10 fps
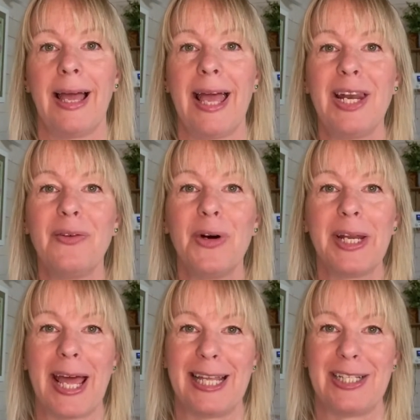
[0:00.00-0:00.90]
Anyone
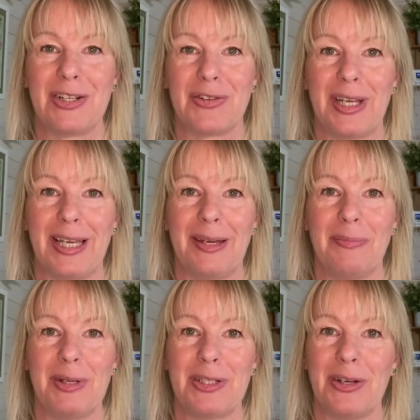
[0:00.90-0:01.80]
entering
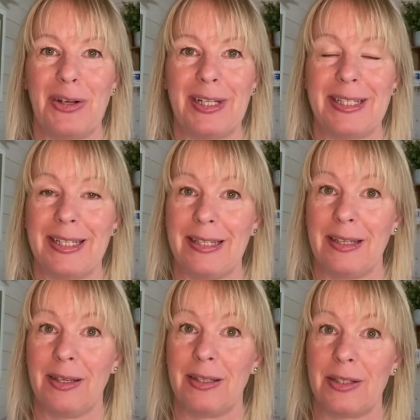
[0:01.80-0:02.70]
maternity
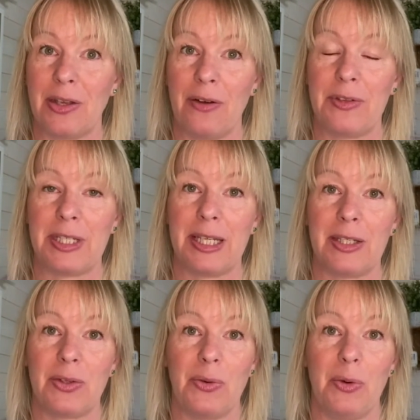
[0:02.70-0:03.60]

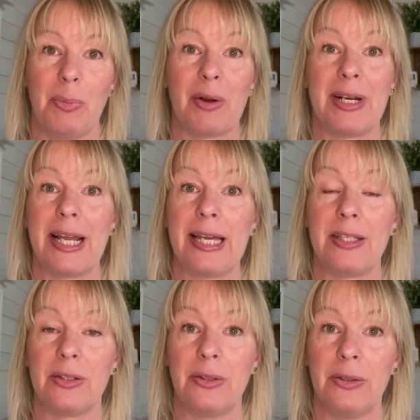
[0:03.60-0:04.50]
services or
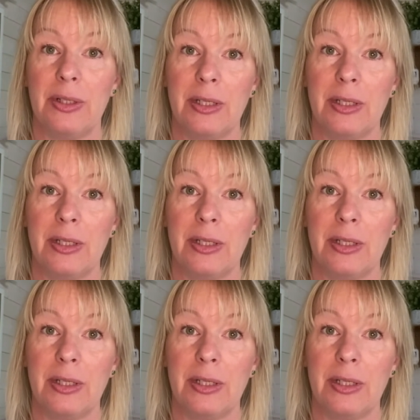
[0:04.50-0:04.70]
perinatal